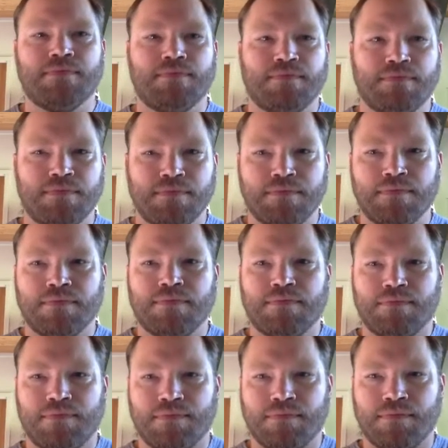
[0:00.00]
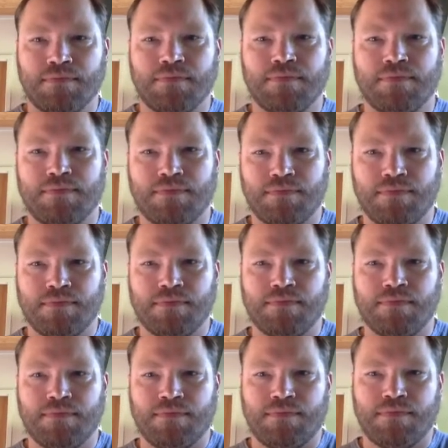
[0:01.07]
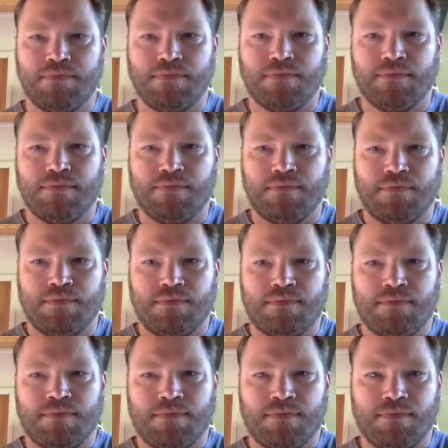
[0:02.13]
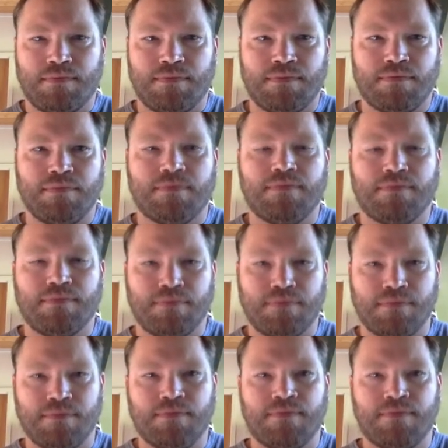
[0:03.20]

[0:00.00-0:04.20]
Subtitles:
No words are spoken by the person on screen.